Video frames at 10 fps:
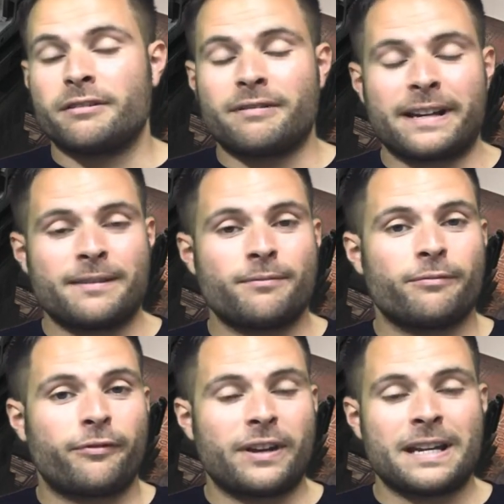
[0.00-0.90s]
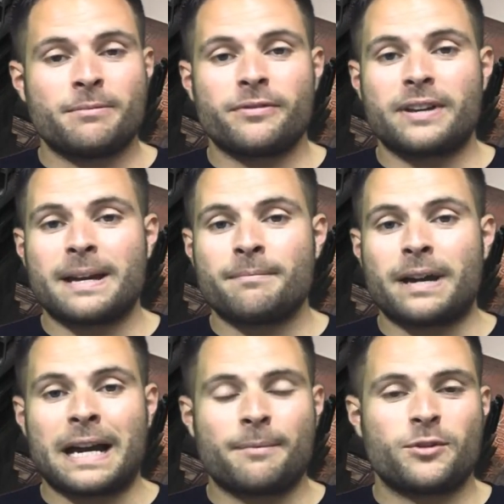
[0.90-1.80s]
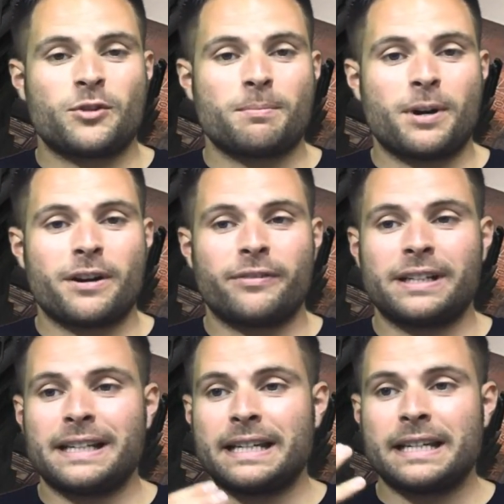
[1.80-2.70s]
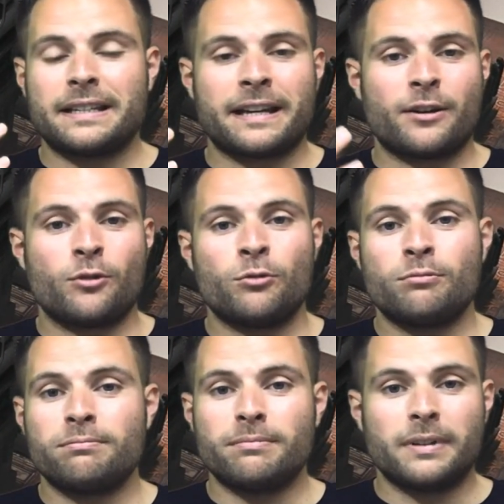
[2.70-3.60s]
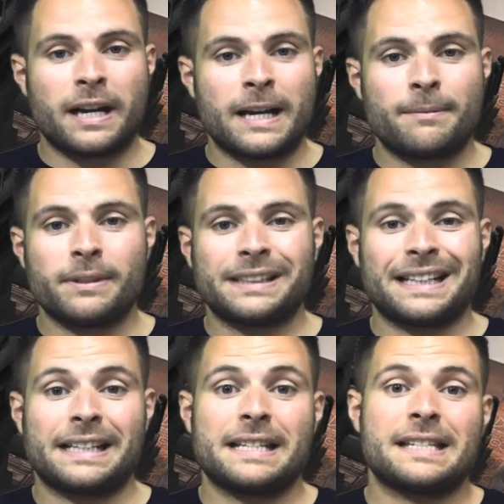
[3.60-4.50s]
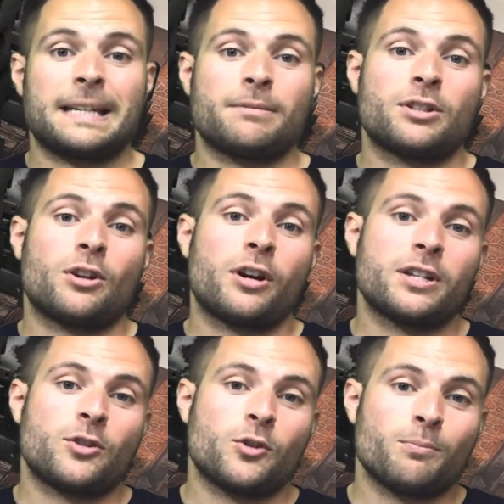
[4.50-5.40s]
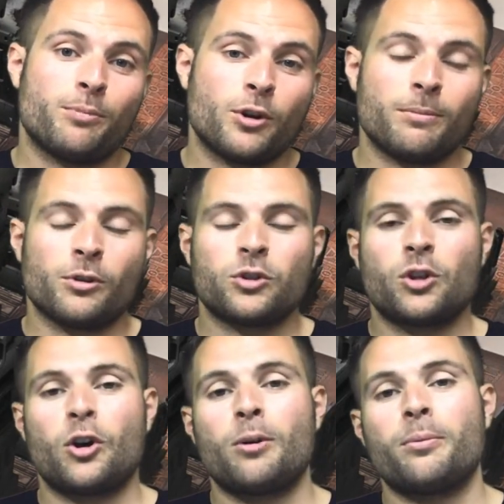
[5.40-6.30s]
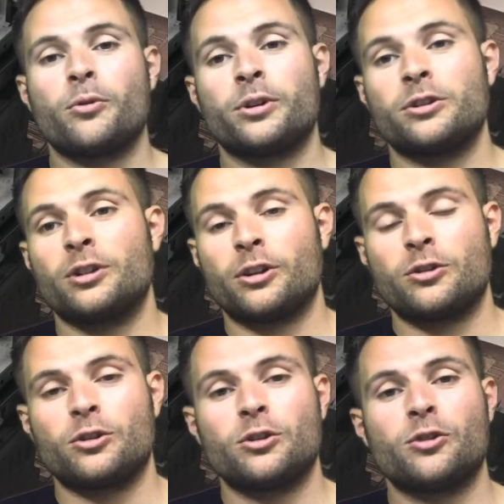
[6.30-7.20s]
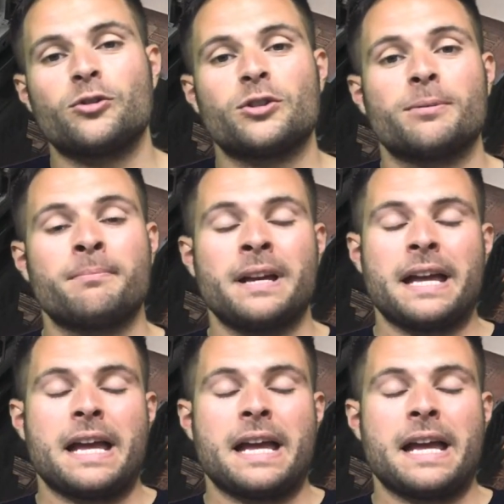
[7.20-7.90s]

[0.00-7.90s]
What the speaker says: they fit in with them absolutely perfectly. They're all exactly the same size, so you can put them on top, or, you know, you can use them.